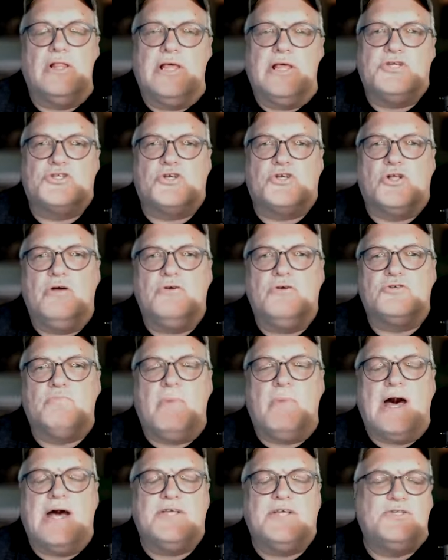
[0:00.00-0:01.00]
least close
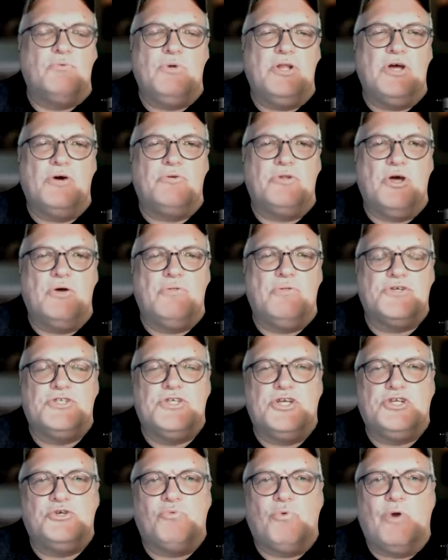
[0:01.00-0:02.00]
by. So we don't know the
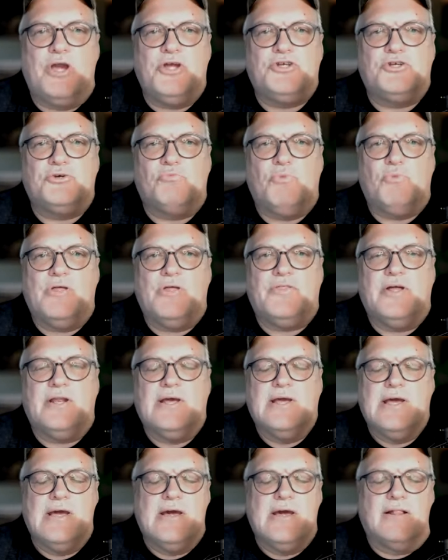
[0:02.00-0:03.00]
situation with it.
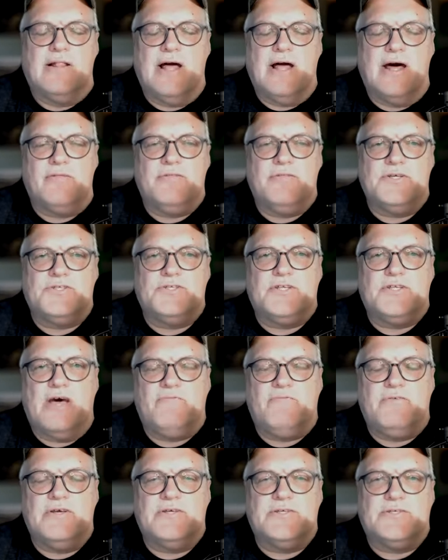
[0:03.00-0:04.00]
A lot of this
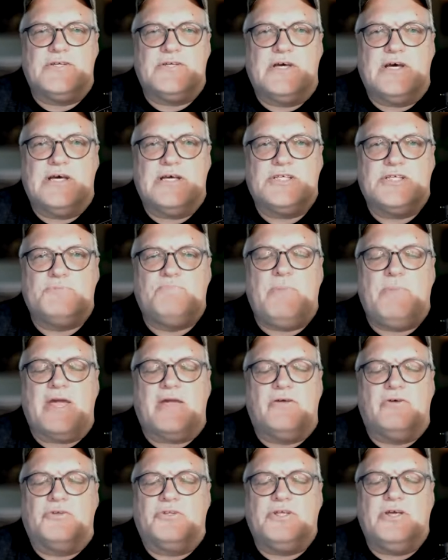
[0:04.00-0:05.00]
stuff is uh,
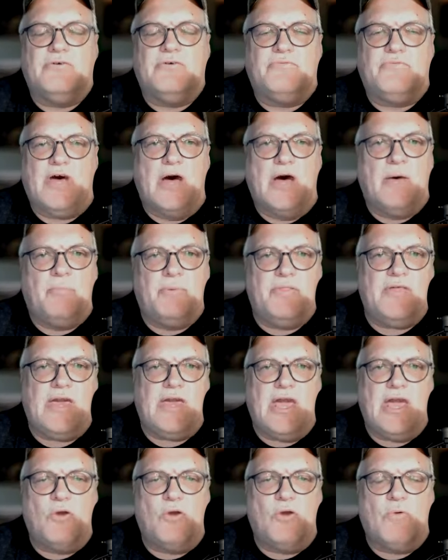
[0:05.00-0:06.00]
speculative, up in the
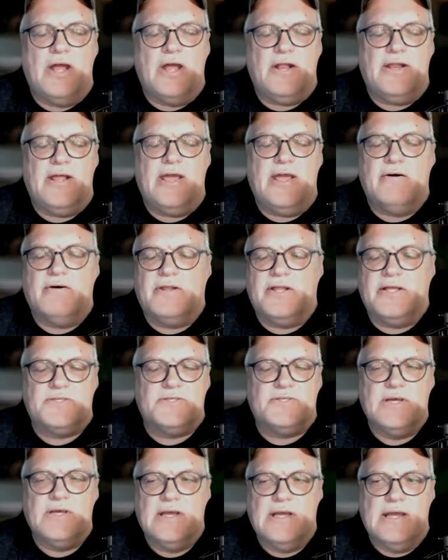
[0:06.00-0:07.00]
air right now, and
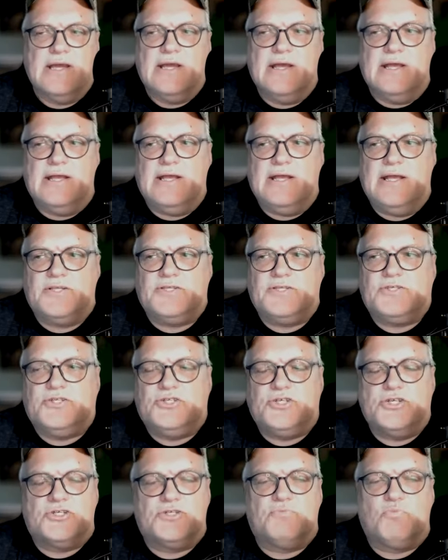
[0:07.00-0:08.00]
it's it's
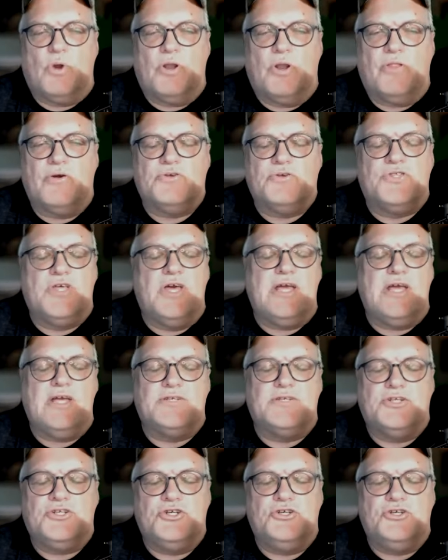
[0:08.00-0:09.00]
just one of those things
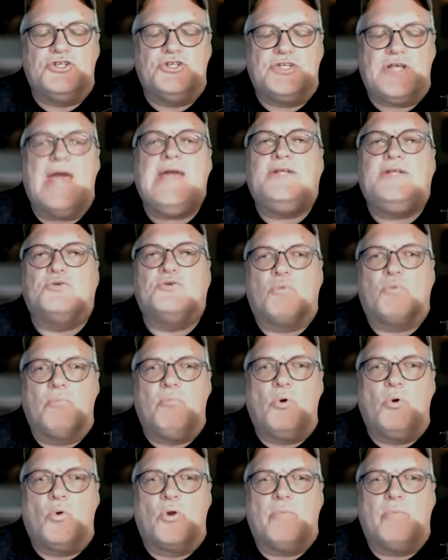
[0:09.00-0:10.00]
that you just hate to
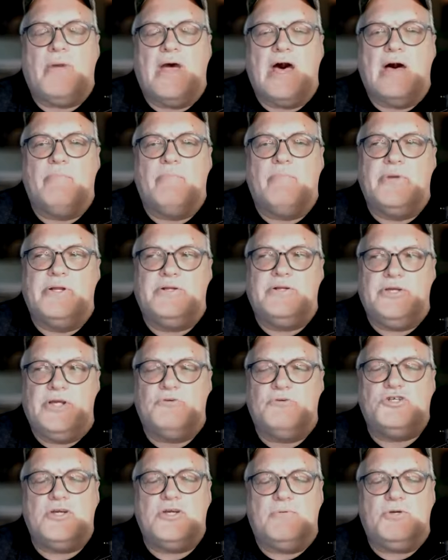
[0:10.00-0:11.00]
report about. But you know,
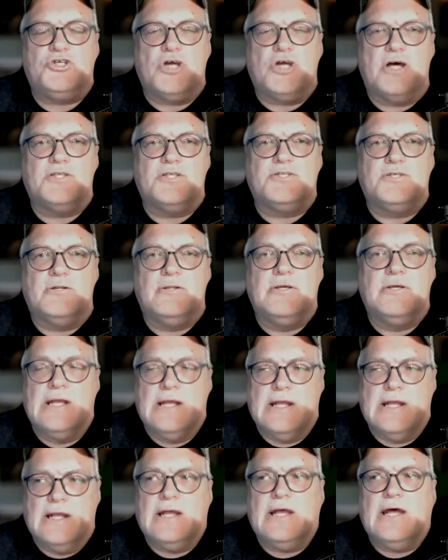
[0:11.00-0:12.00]
Jimmie Johnson,
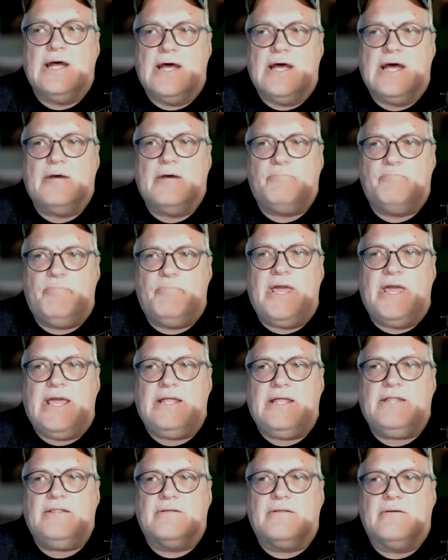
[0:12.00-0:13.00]
uh,
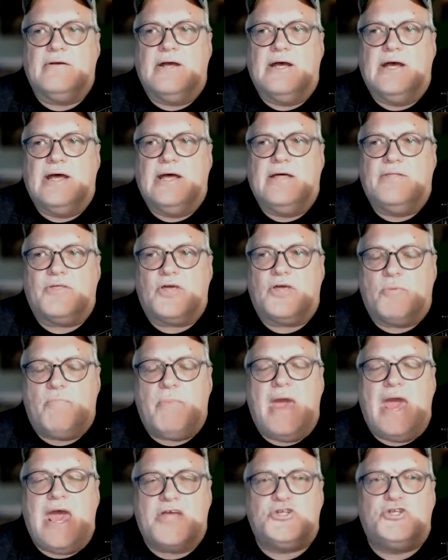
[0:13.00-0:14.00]
being uh, the
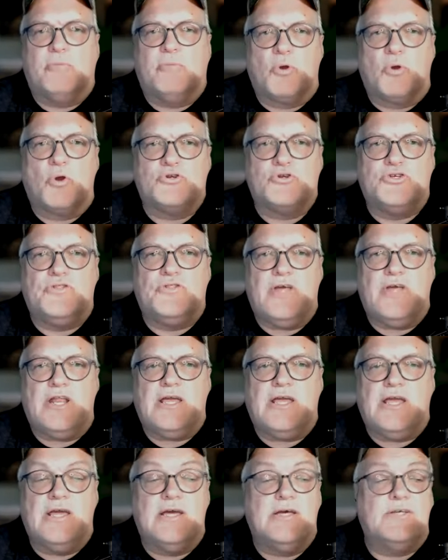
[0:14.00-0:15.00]
compassionate person that
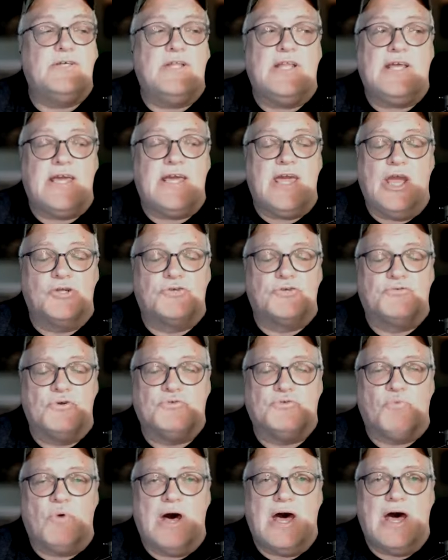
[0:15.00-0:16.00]
he is, and he cares for
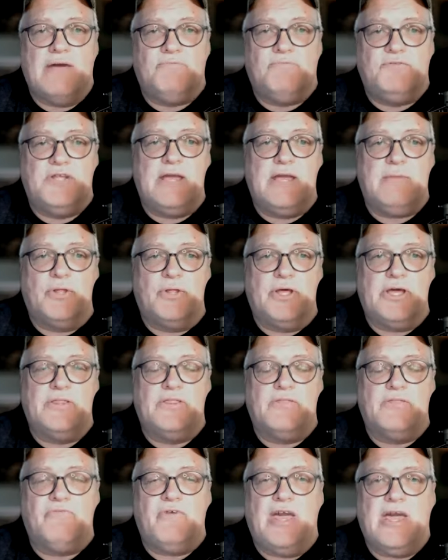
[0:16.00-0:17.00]
his wife deeply
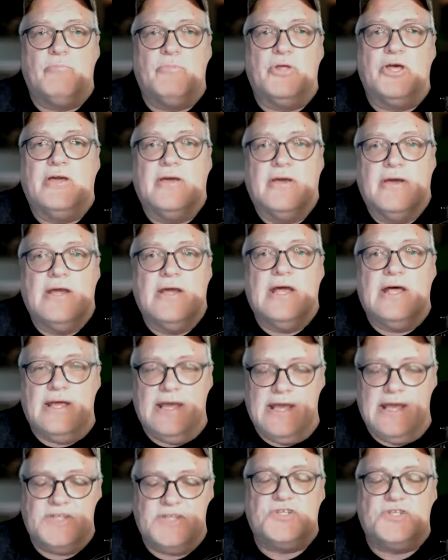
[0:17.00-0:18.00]
and the family, uh,
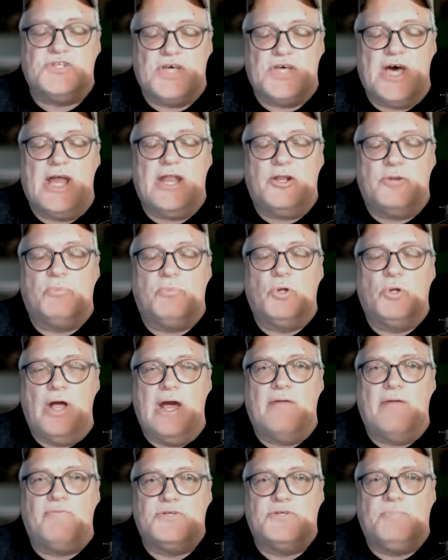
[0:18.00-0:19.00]
he's decided to pull
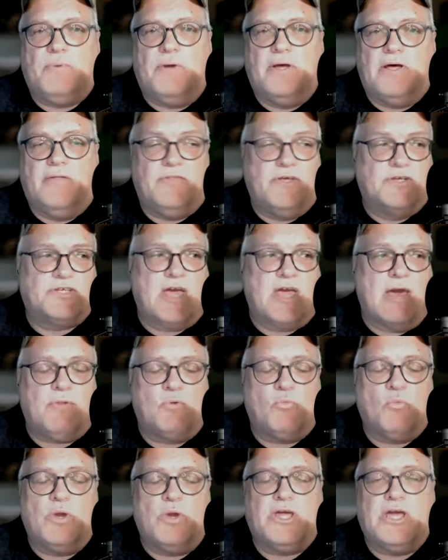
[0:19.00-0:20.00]
out this uh, this
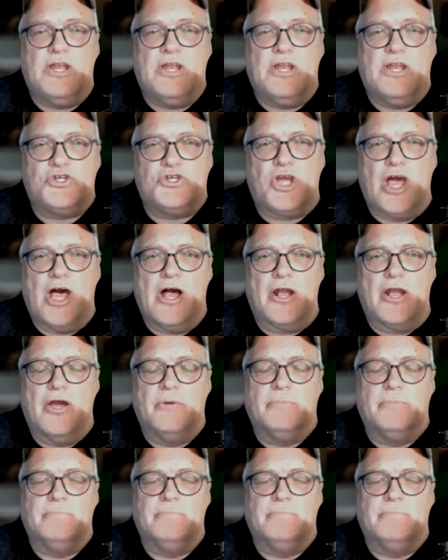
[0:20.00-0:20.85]
coming weekend at Chicago.